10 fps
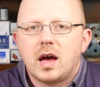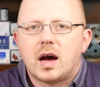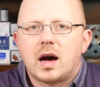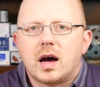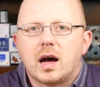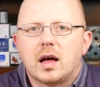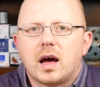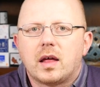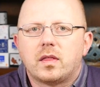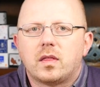
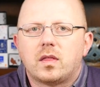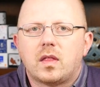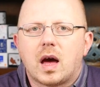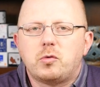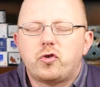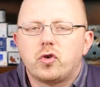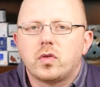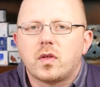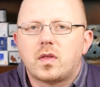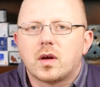I'm sure
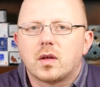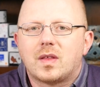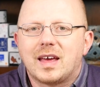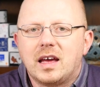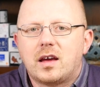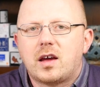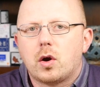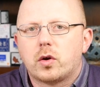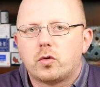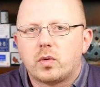that the ink
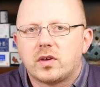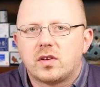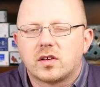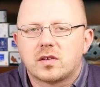characteristics,